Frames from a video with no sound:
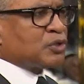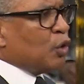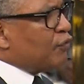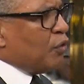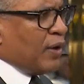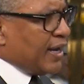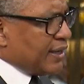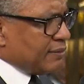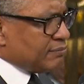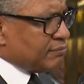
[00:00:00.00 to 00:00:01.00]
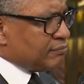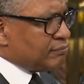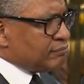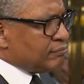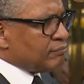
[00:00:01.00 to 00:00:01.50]
overwhelmed.
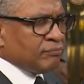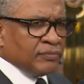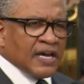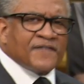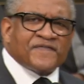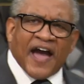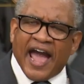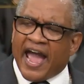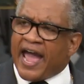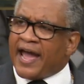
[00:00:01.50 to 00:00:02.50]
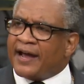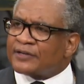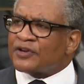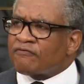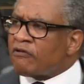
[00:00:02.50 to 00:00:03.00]
The
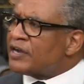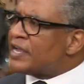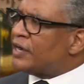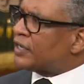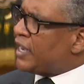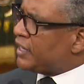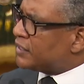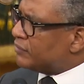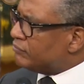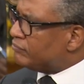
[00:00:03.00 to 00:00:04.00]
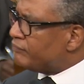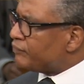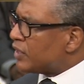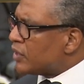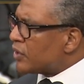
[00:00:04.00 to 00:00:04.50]
affairs of running a kingdom.
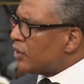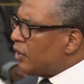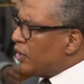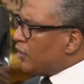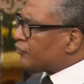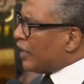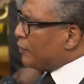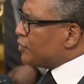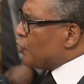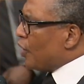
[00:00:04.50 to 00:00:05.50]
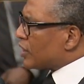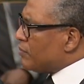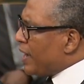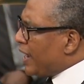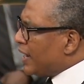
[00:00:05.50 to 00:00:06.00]
Oh, say what you will or
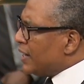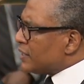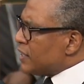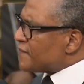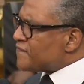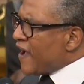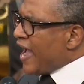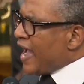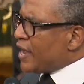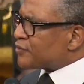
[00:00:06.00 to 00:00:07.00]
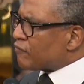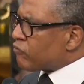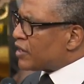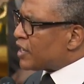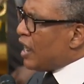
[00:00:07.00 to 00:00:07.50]
may, the affairs of
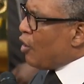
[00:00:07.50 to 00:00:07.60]
running a